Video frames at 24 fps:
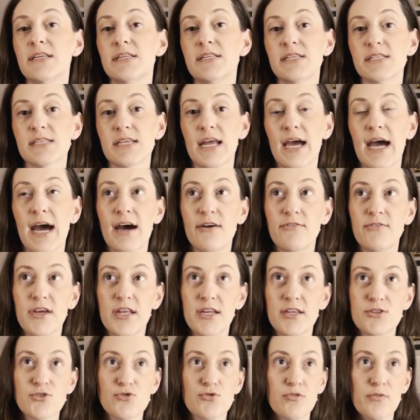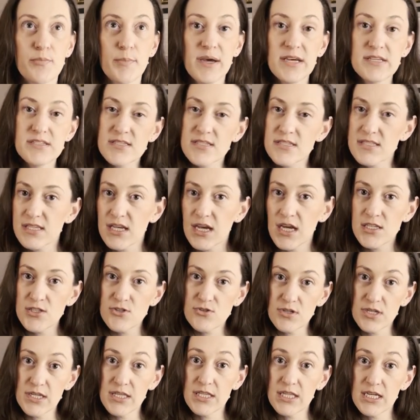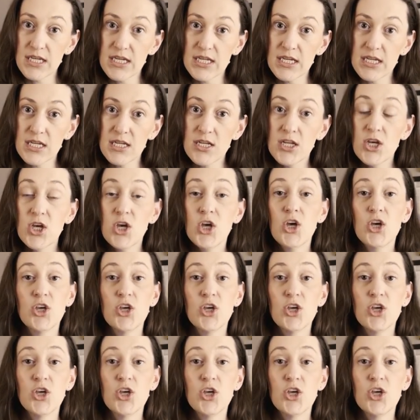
that doesn't have any sort of pesticides or anything in it,